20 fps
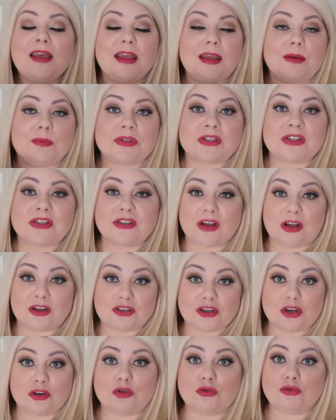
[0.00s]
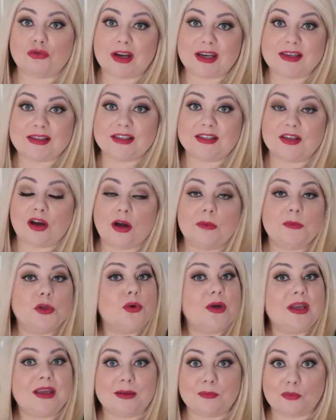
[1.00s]
It was such a crazy time.
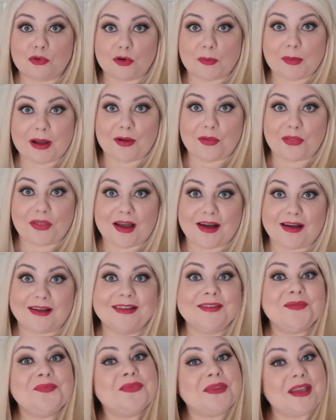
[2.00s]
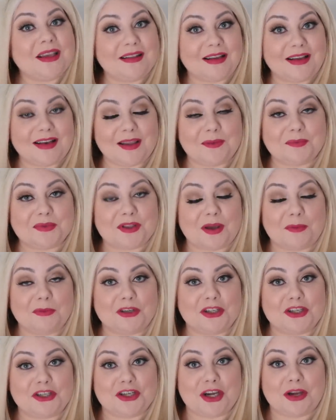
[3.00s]
You'll hear more about that in the clips that I'm
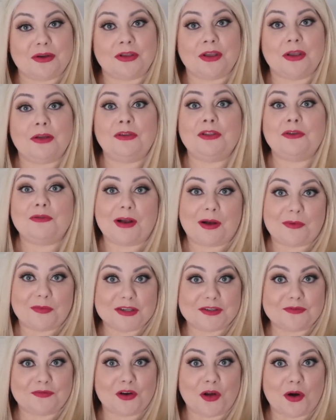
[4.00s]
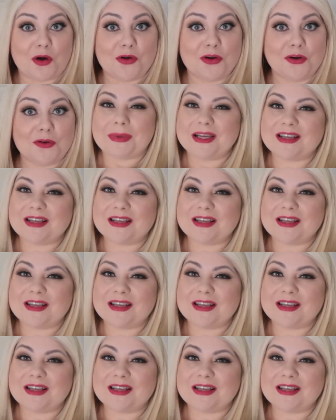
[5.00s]
going to show you throughout this vlog.